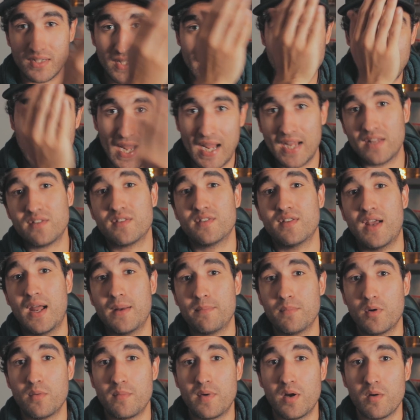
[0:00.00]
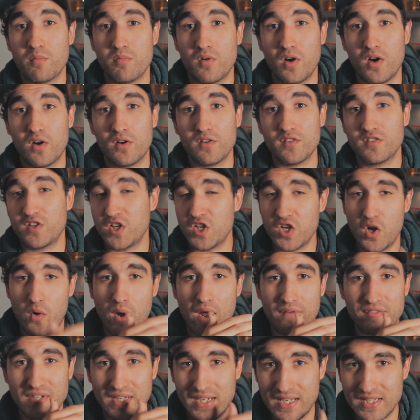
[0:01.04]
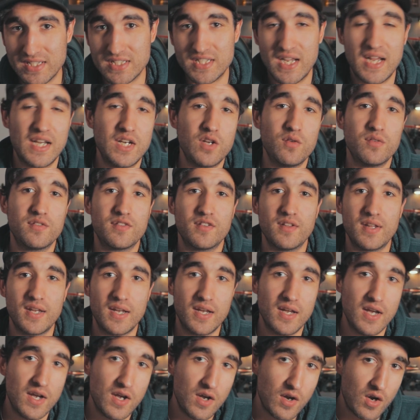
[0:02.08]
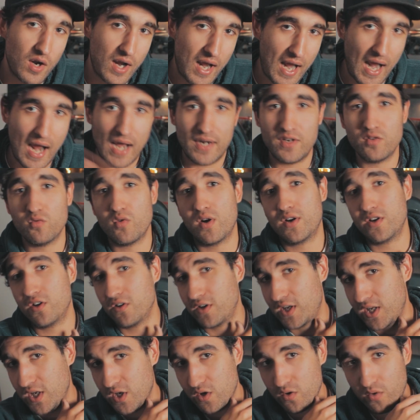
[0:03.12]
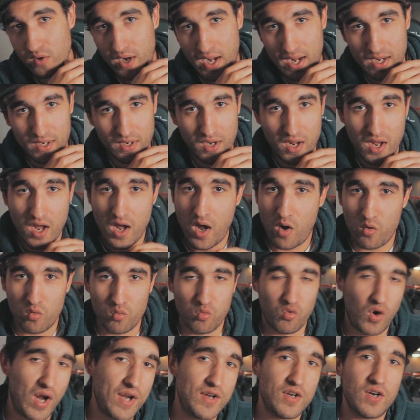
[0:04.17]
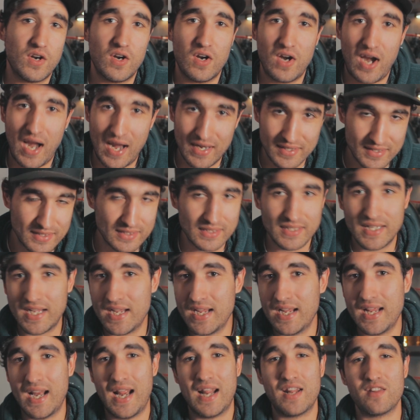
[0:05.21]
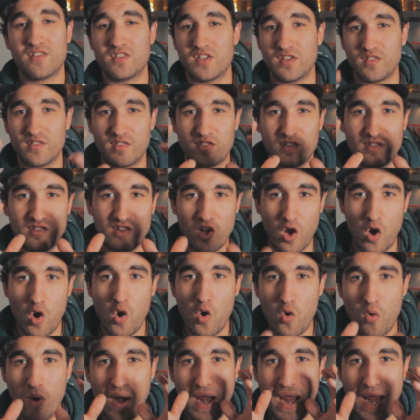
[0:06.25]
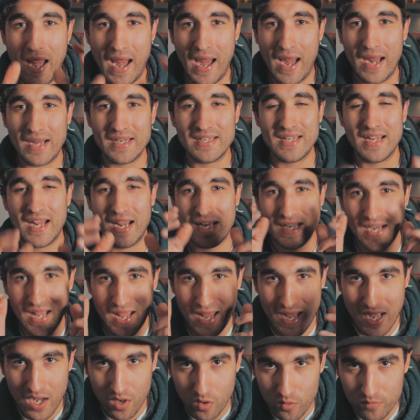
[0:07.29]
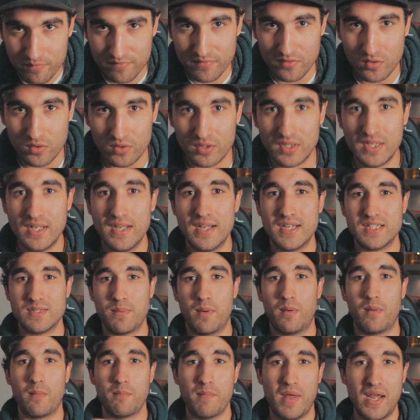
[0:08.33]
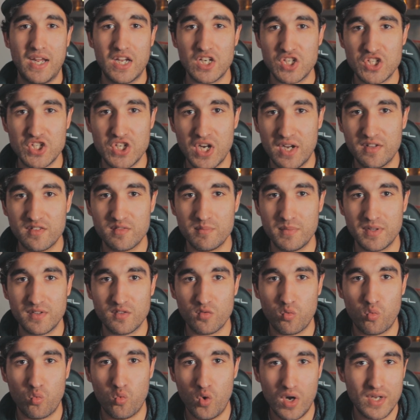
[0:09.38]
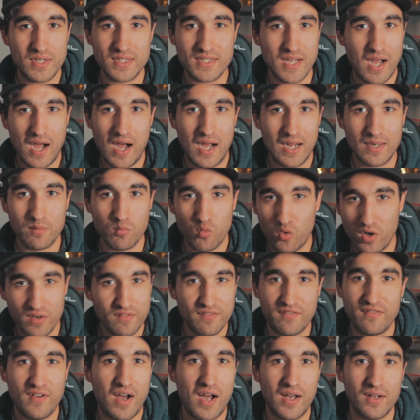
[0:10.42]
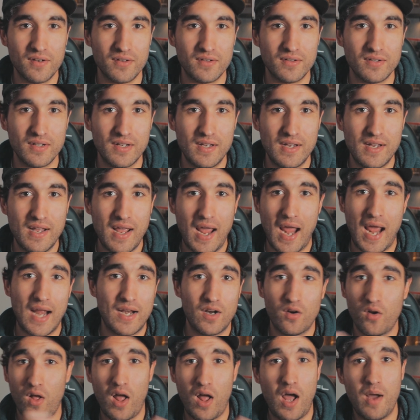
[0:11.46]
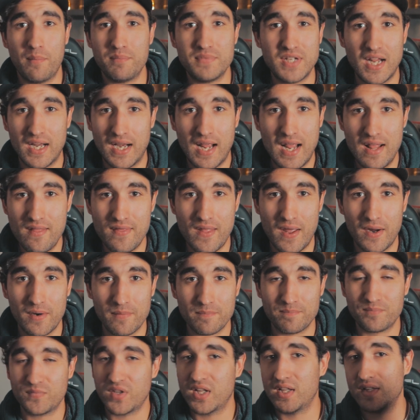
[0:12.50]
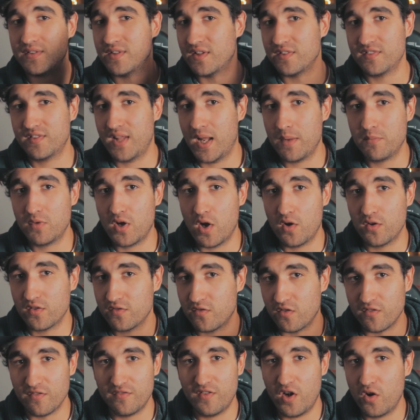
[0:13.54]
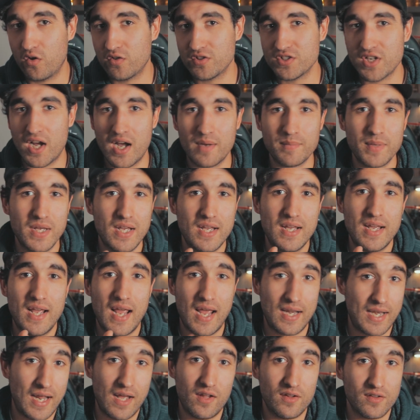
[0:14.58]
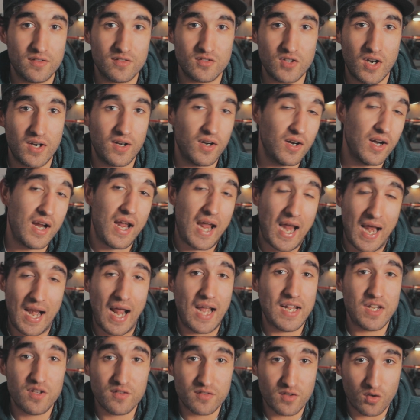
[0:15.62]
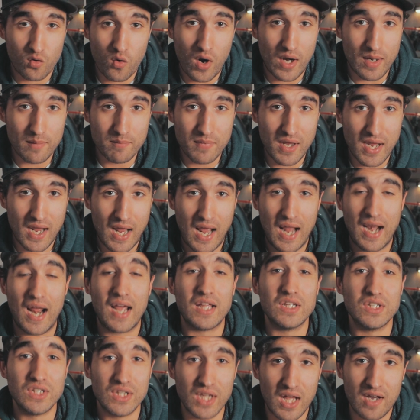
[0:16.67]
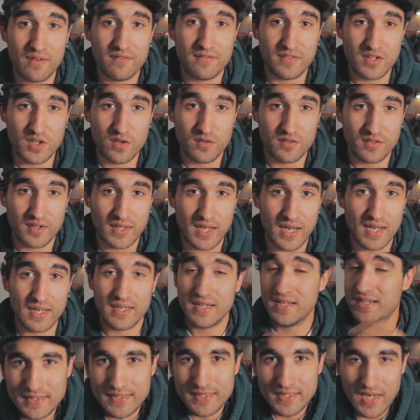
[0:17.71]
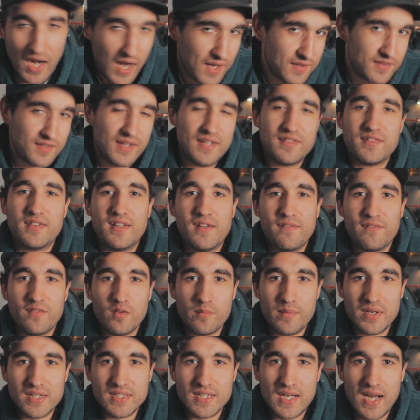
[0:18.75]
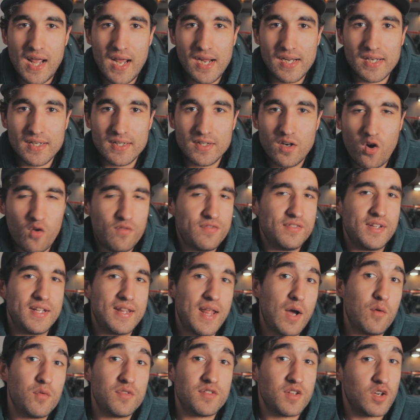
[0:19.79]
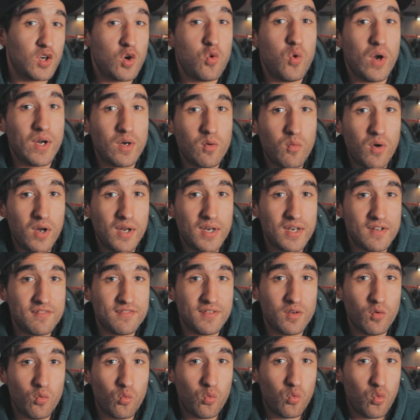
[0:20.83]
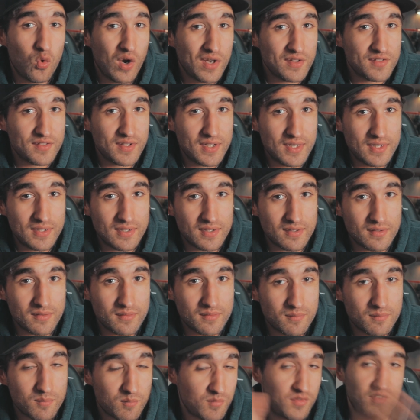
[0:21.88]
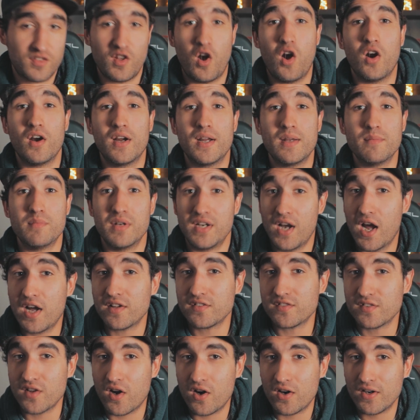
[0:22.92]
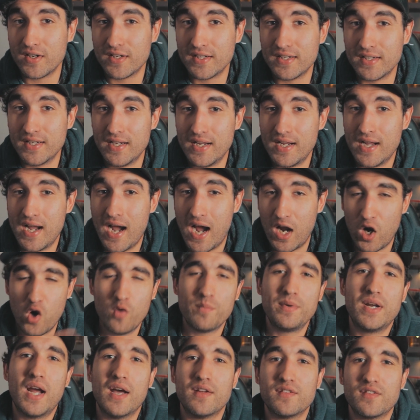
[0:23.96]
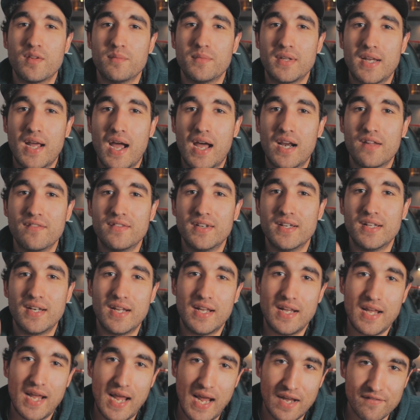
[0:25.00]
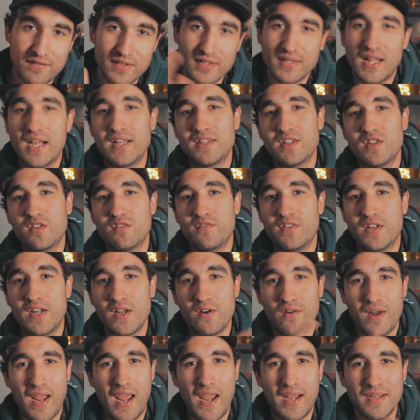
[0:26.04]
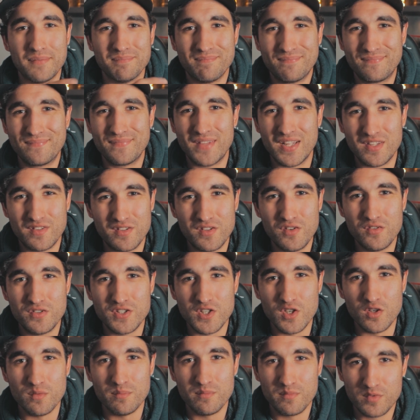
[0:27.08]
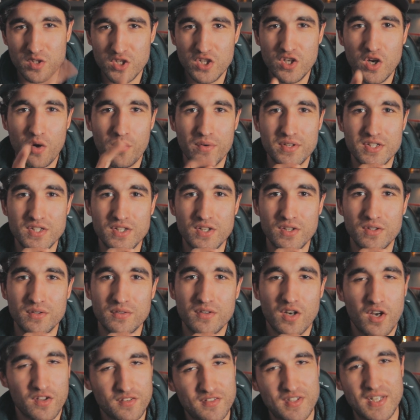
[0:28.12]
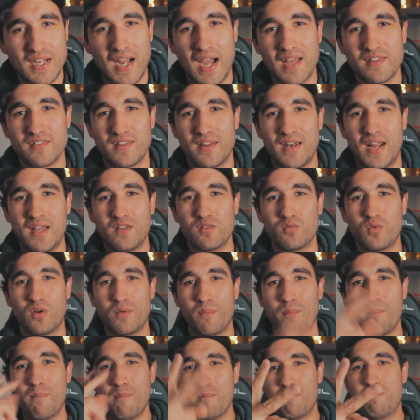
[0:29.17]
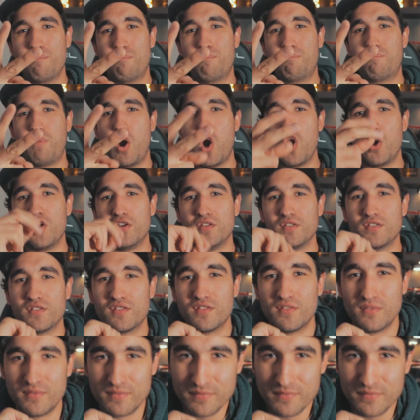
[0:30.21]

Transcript: link inside Premiere Pro, so you don't have to continuously add a render queue and render and delete, and it's just so handy and helpful to be able to make adjustments one time, one file, and it'll update in there. The same goes for Photoshop and Illustrator, and I use it quite a bit, and I love using it. Guys, that's it for me today. Hopefully that was a quick one. If it wasn't, sorry, but not sorry. I hope you got something out of it. If you like this video, hey, it's YouTube. You know what to do. I'll see you guys in the next one. Peace.